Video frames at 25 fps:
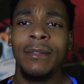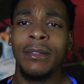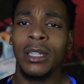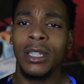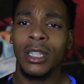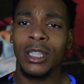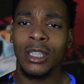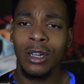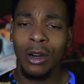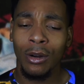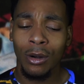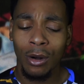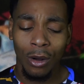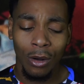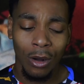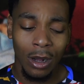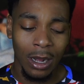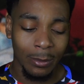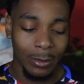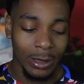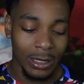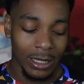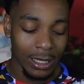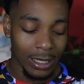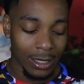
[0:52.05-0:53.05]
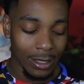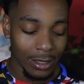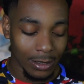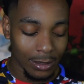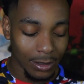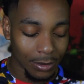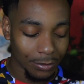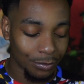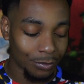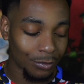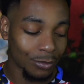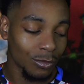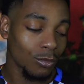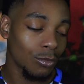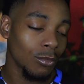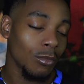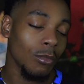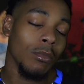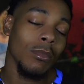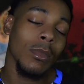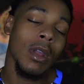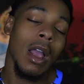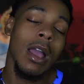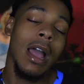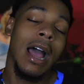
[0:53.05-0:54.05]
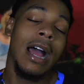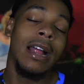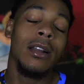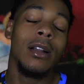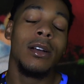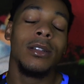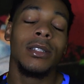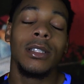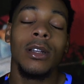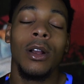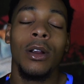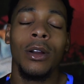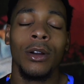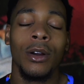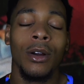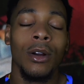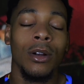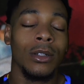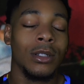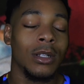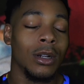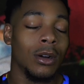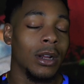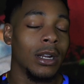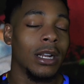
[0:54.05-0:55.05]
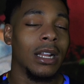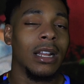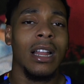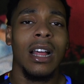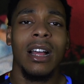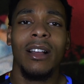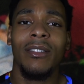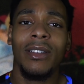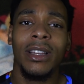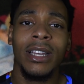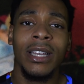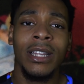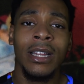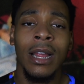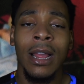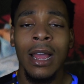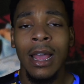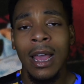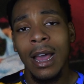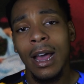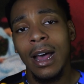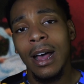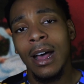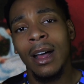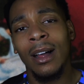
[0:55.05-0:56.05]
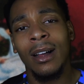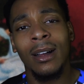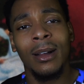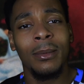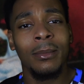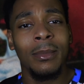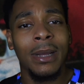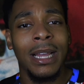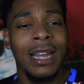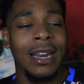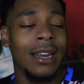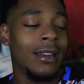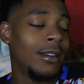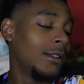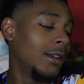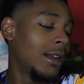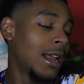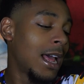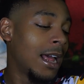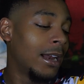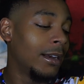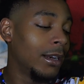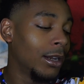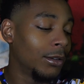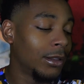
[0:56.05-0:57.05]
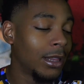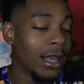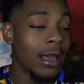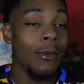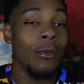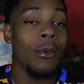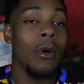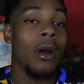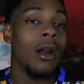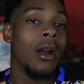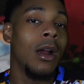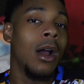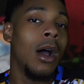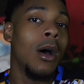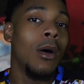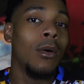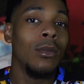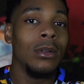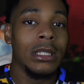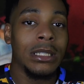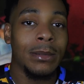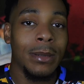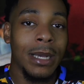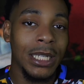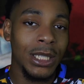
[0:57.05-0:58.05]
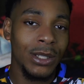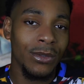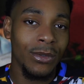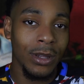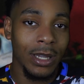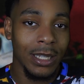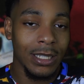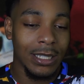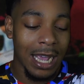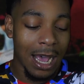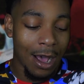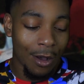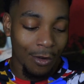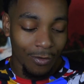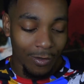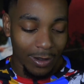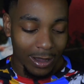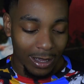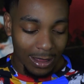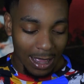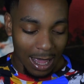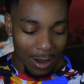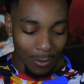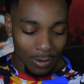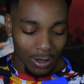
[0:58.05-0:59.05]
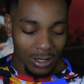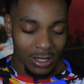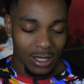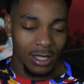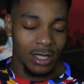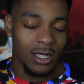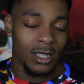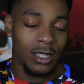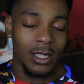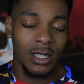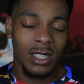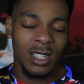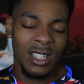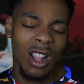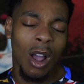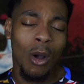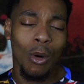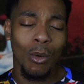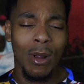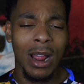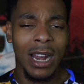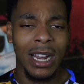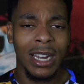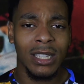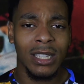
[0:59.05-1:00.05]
this shirt on because I know certain girls are gonna love it, and I know they were holding space for this outfit. They were so ready